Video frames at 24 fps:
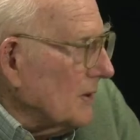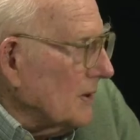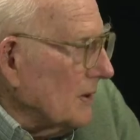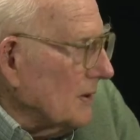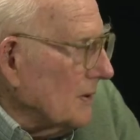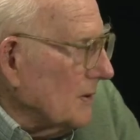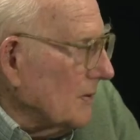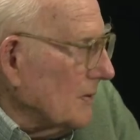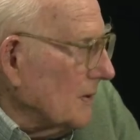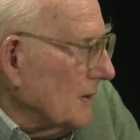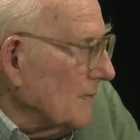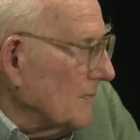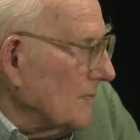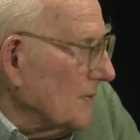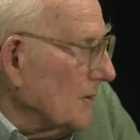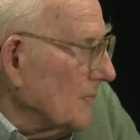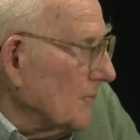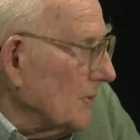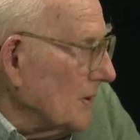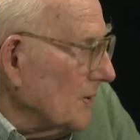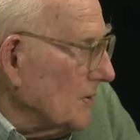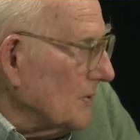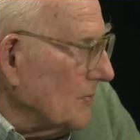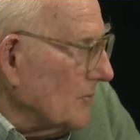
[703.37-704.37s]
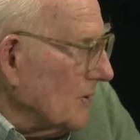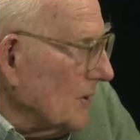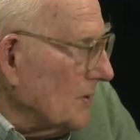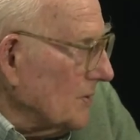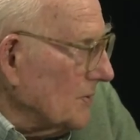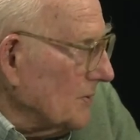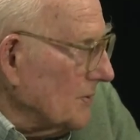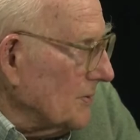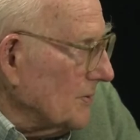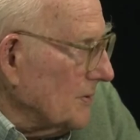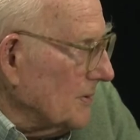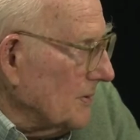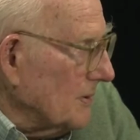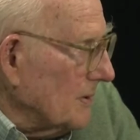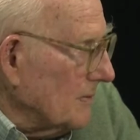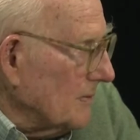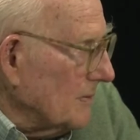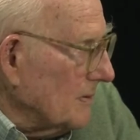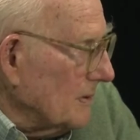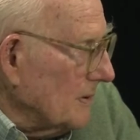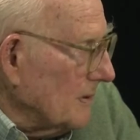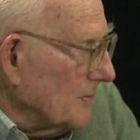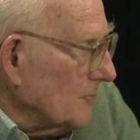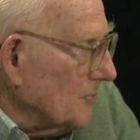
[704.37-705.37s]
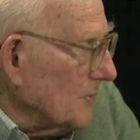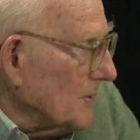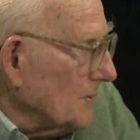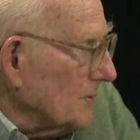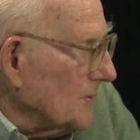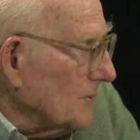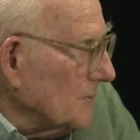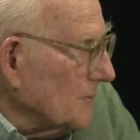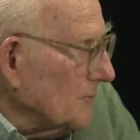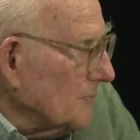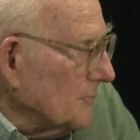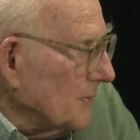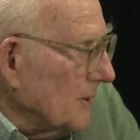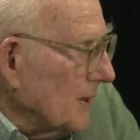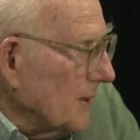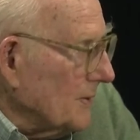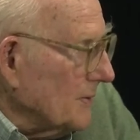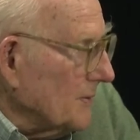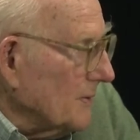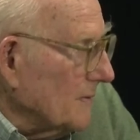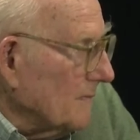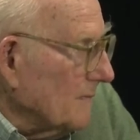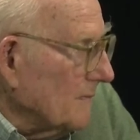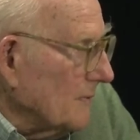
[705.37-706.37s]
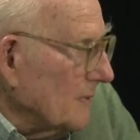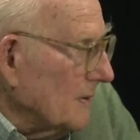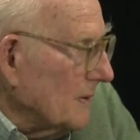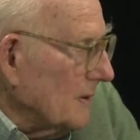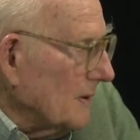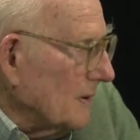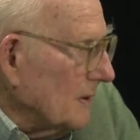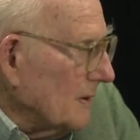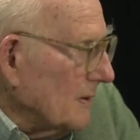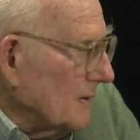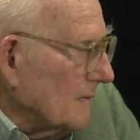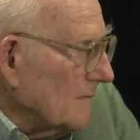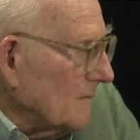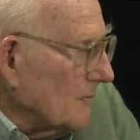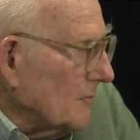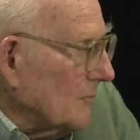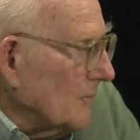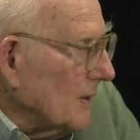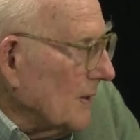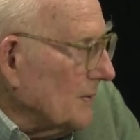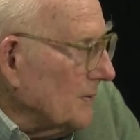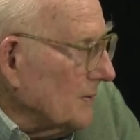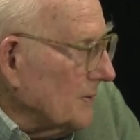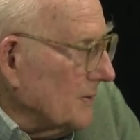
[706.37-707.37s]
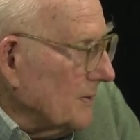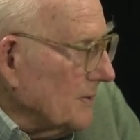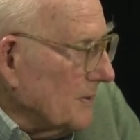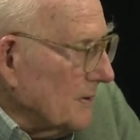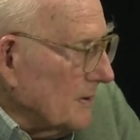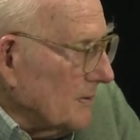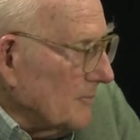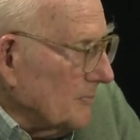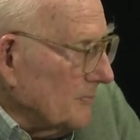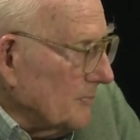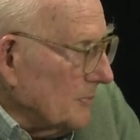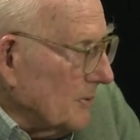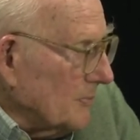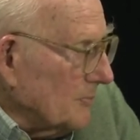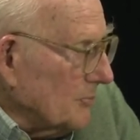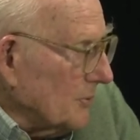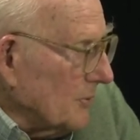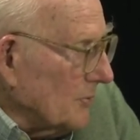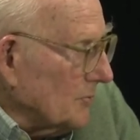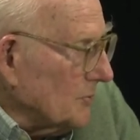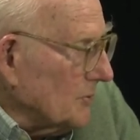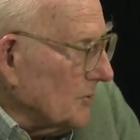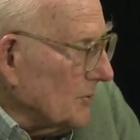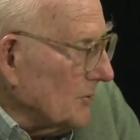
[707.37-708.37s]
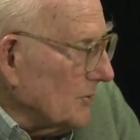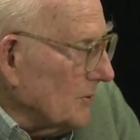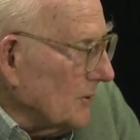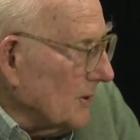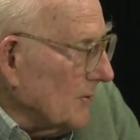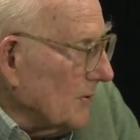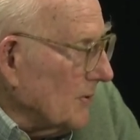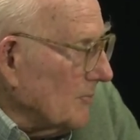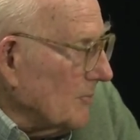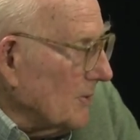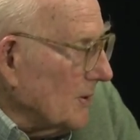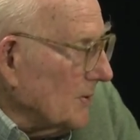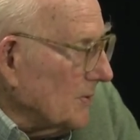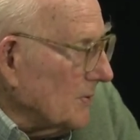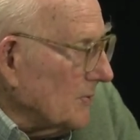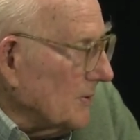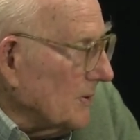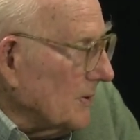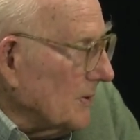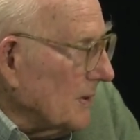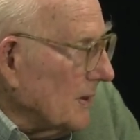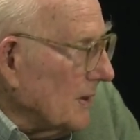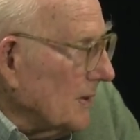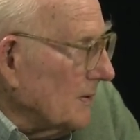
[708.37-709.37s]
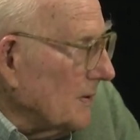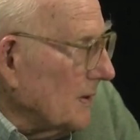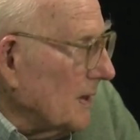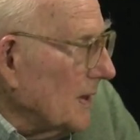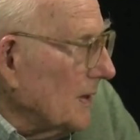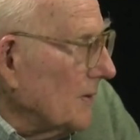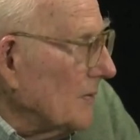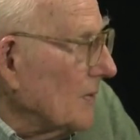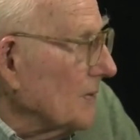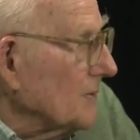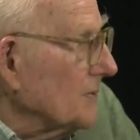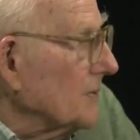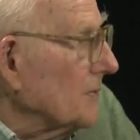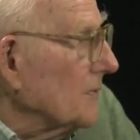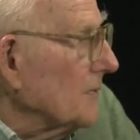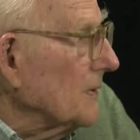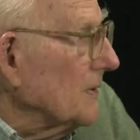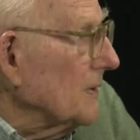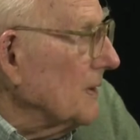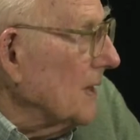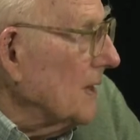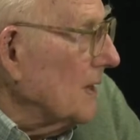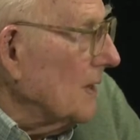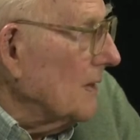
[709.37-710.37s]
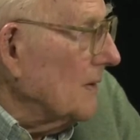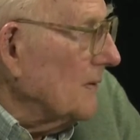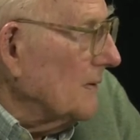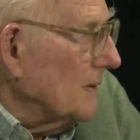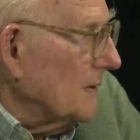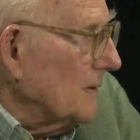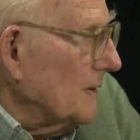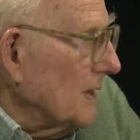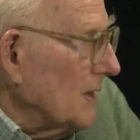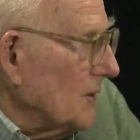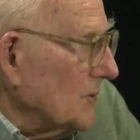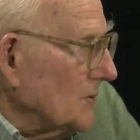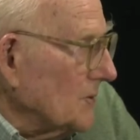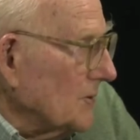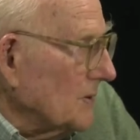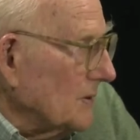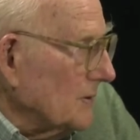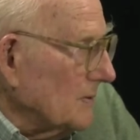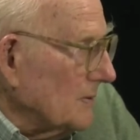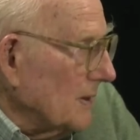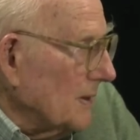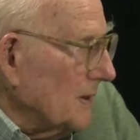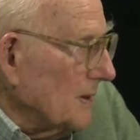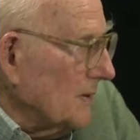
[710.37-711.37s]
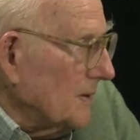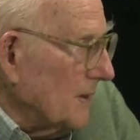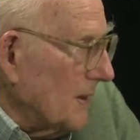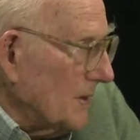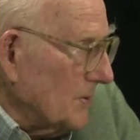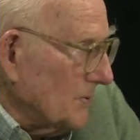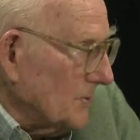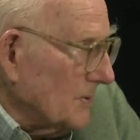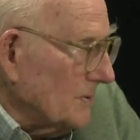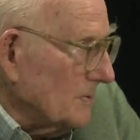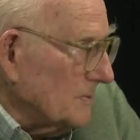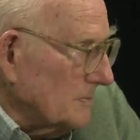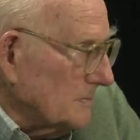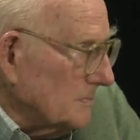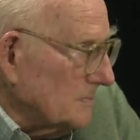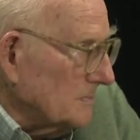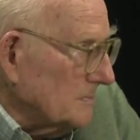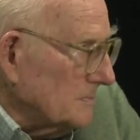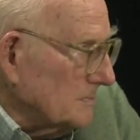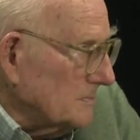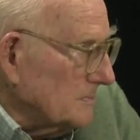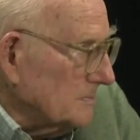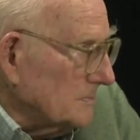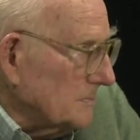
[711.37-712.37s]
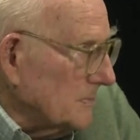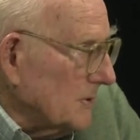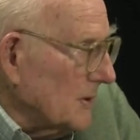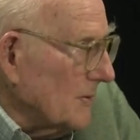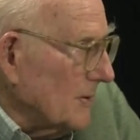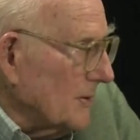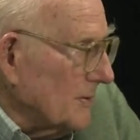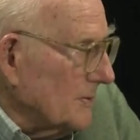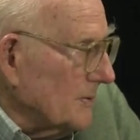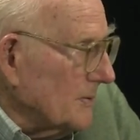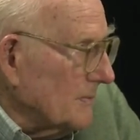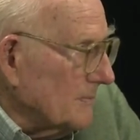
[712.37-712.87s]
Can you give some illustrations on uh, the president or past of Vermont's approach to gerrymandering well, and, and also the, na the national any national laws?